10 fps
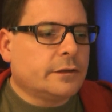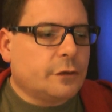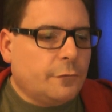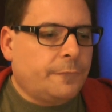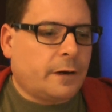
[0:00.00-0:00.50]

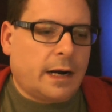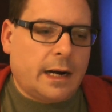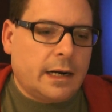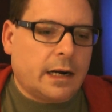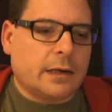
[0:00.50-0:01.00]
so
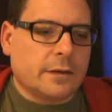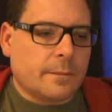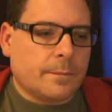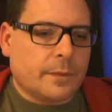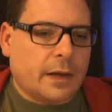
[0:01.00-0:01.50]
far
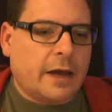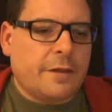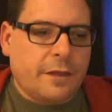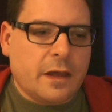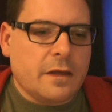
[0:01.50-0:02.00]
I
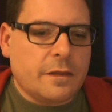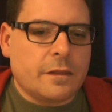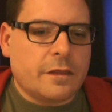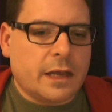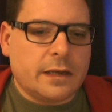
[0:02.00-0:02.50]
think